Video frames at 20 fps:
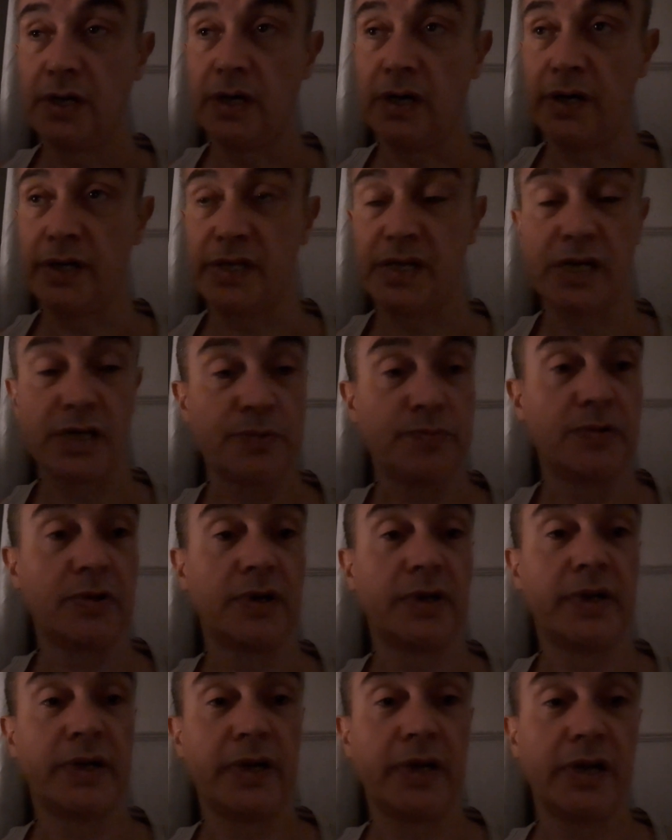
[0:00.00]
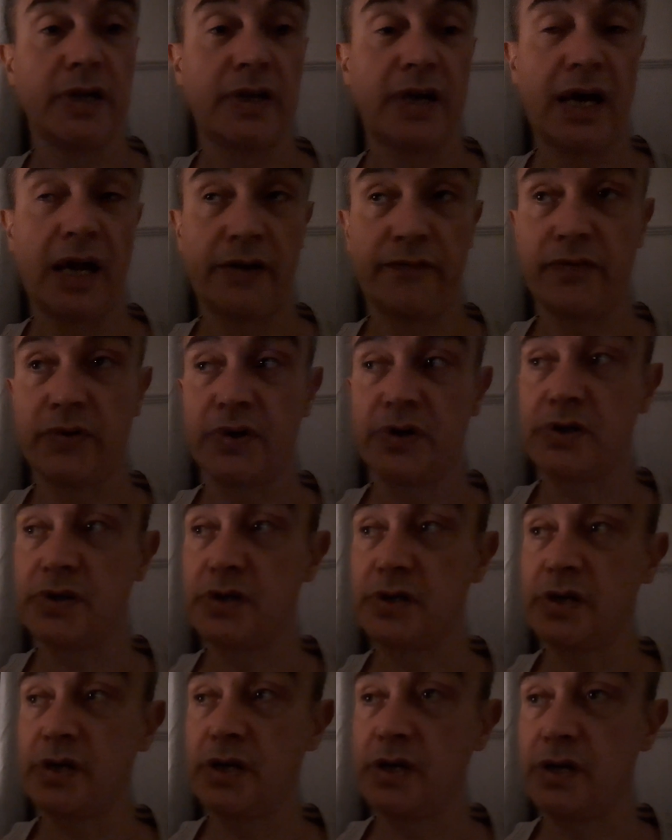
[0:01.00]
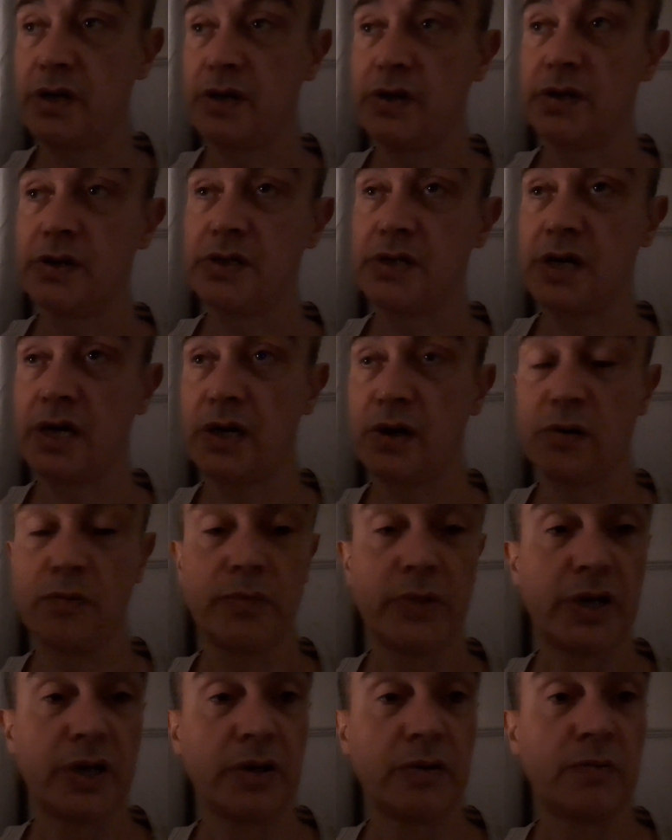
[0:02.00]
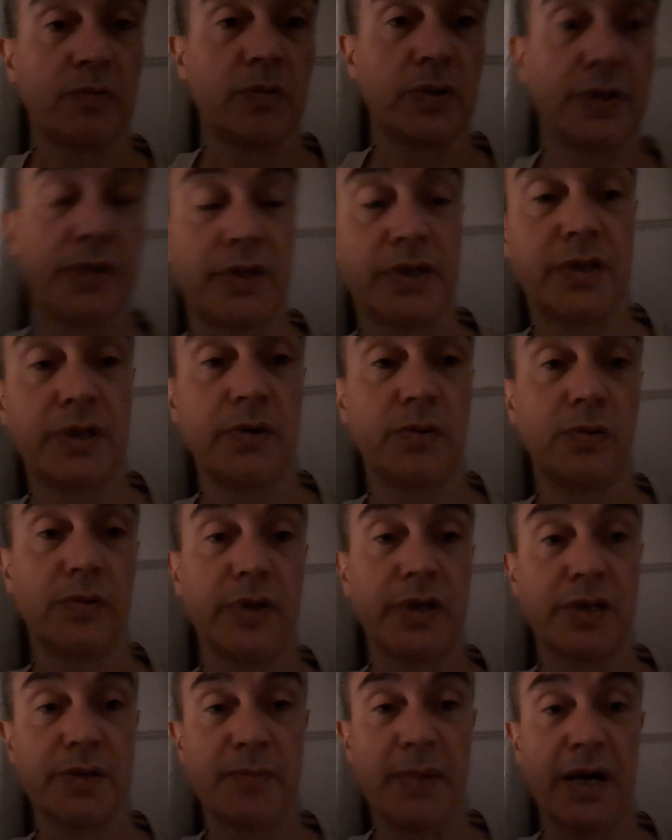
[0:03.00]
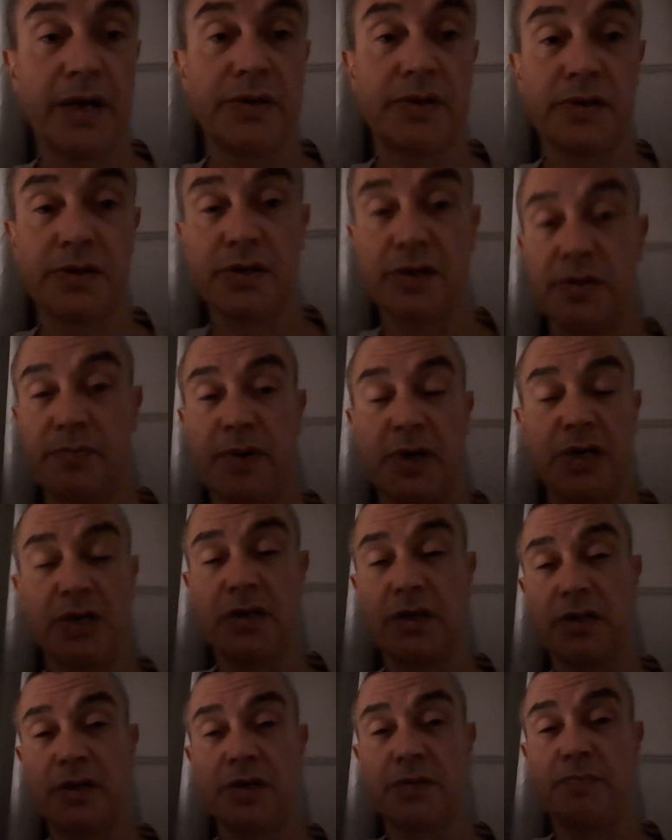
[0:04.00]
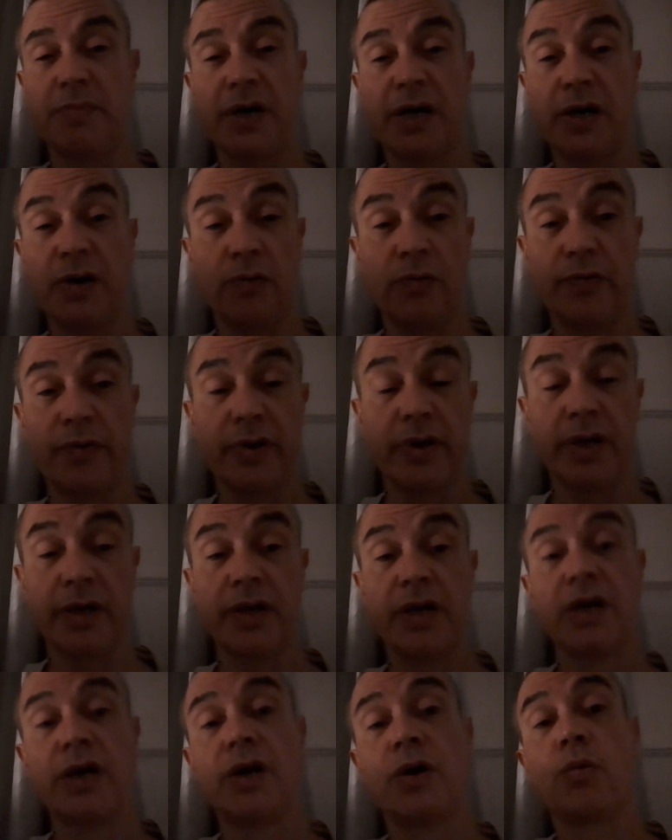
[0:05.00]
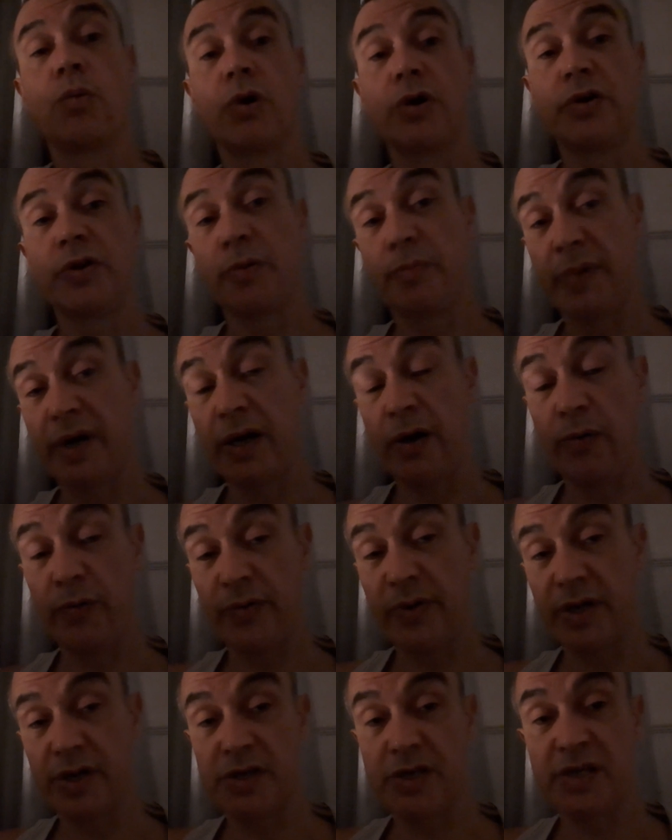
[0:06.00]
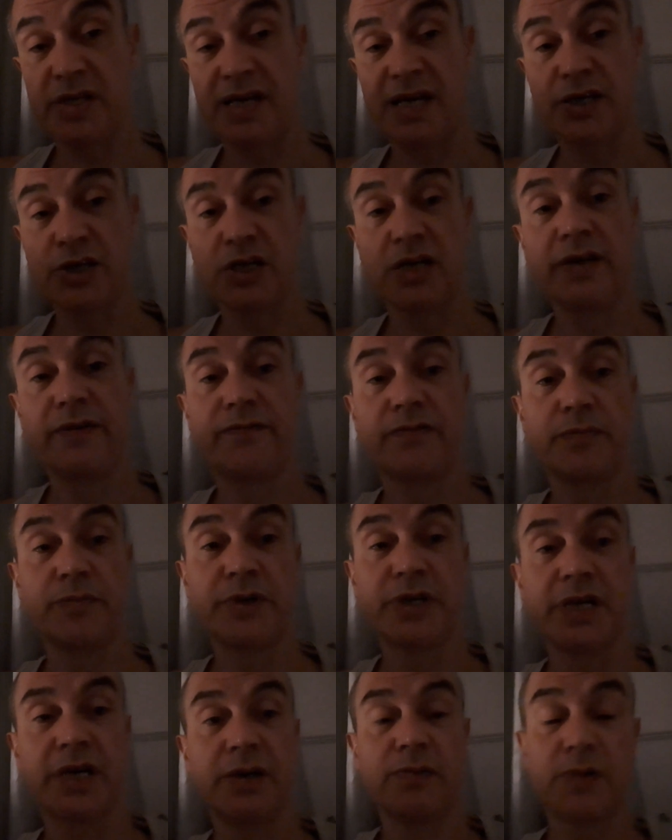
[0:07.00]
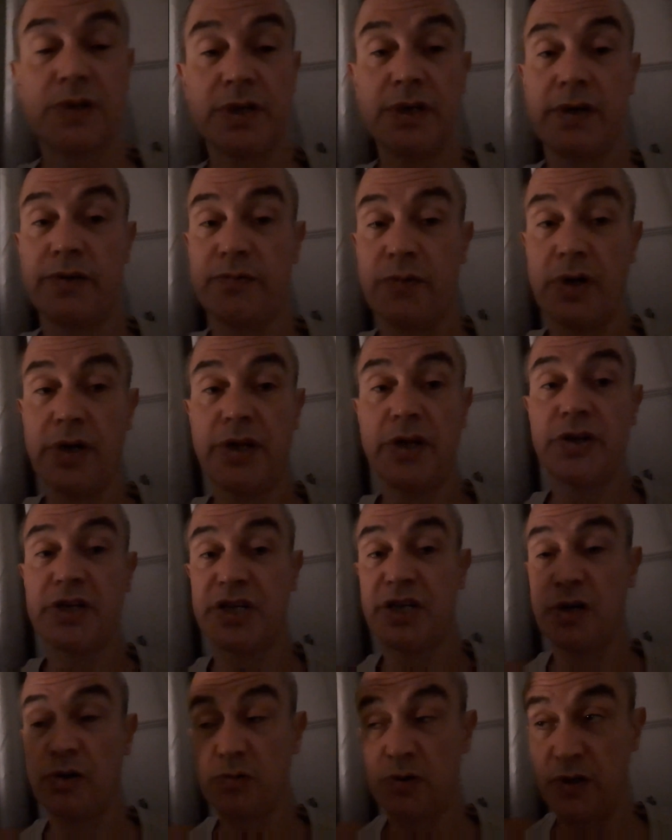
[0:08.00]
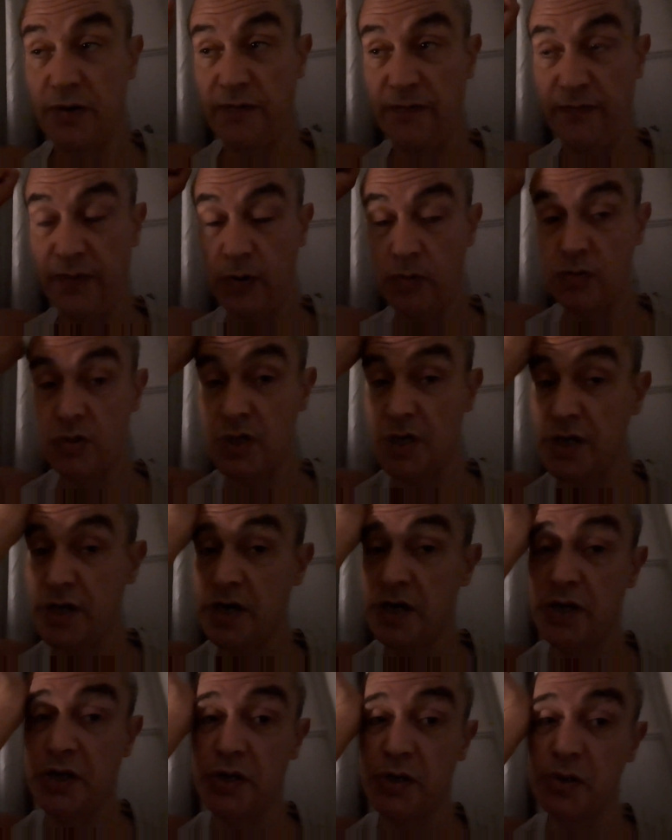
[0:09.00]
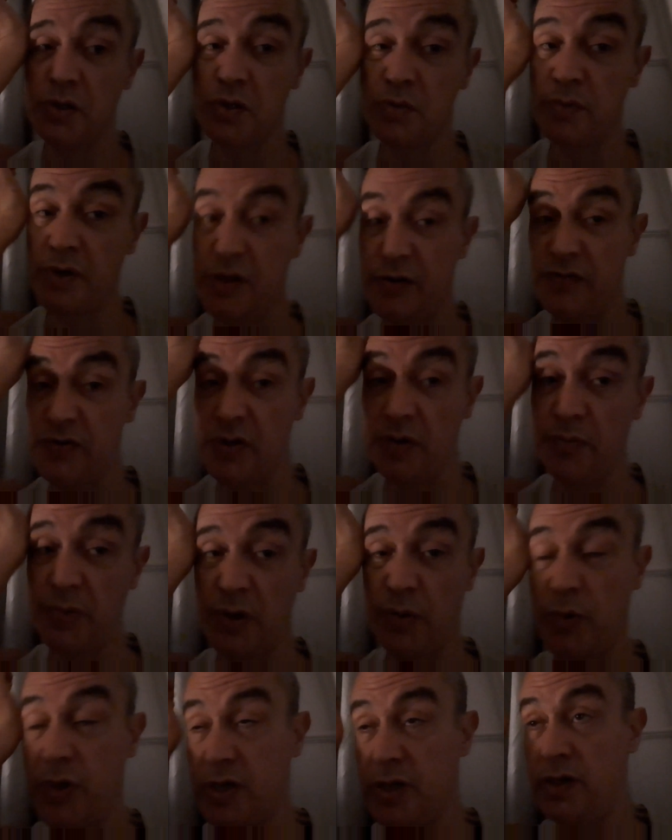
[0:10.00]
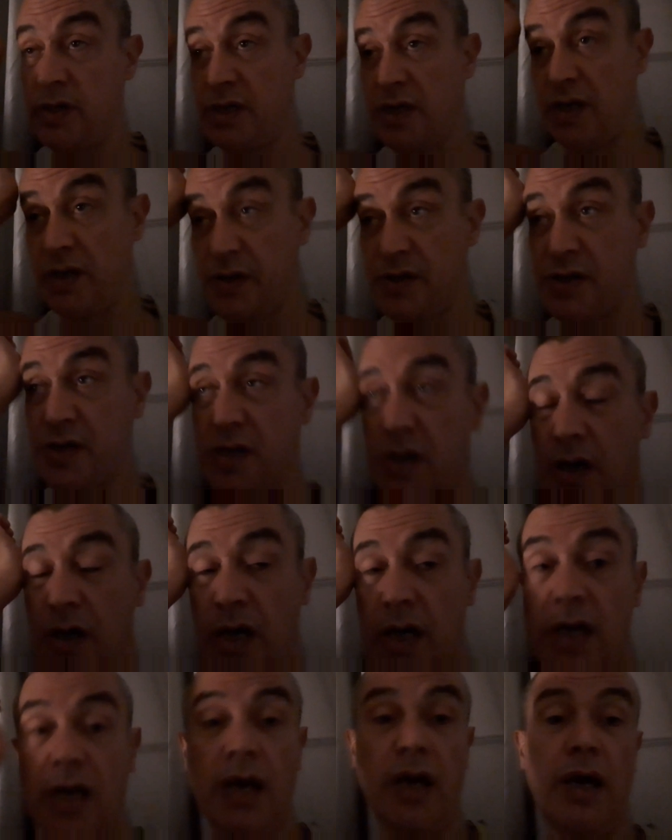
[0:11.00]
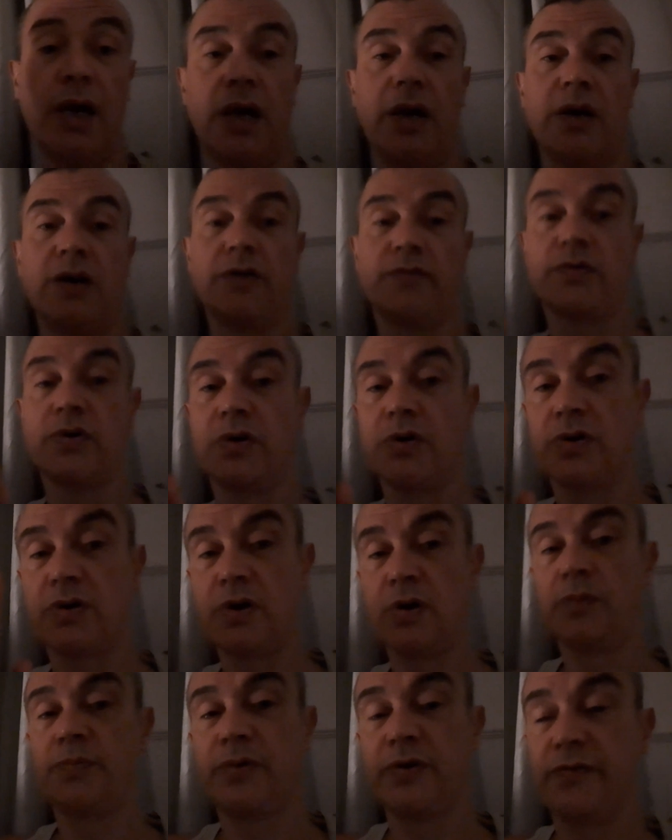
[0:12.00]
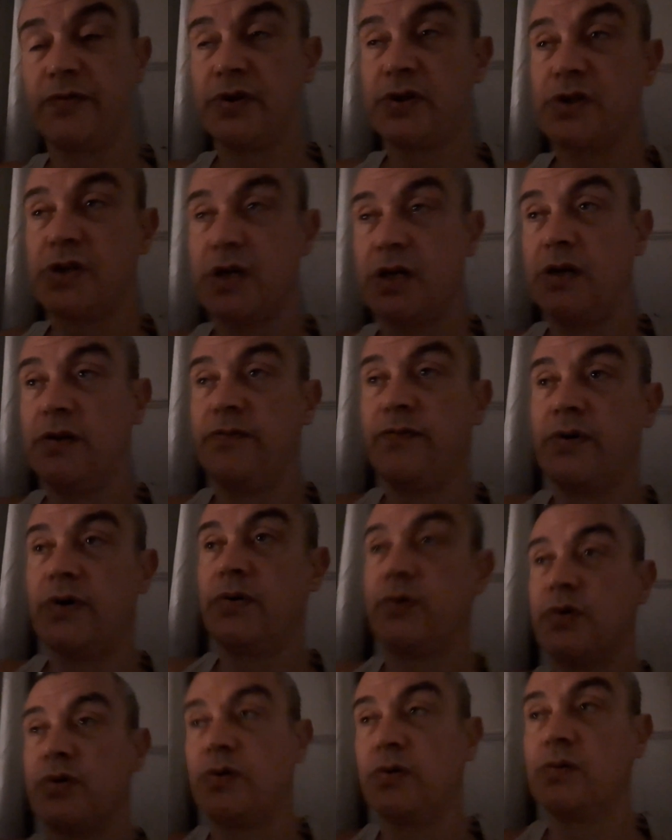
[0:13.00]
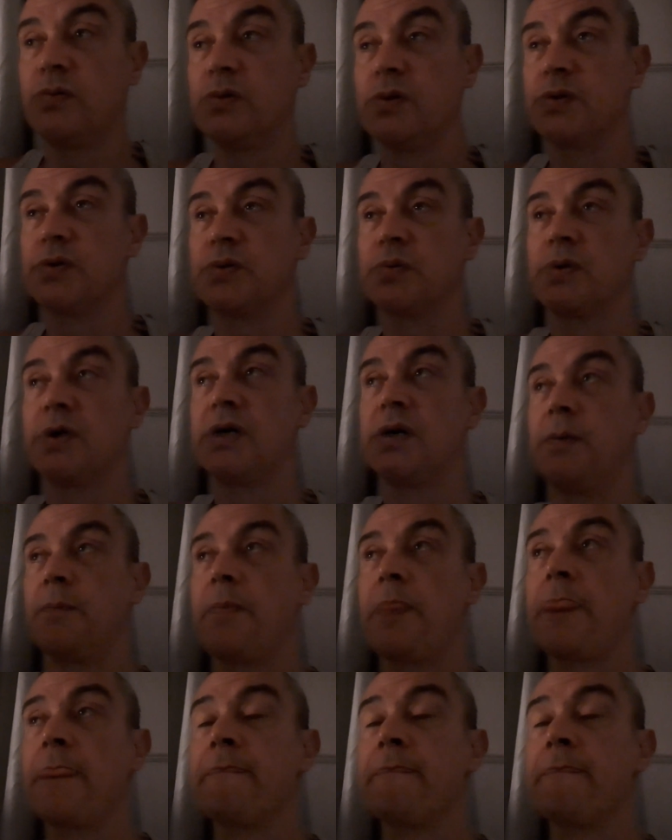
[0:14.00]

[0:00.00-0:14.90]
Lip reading: I desperately need advocacy to help me with all these matters, especially this bail thing. One of the bail things is actually from Shelter, right? Shelter falsely accused me of something which I didn't say, and I've got a copy of the telephone call as well.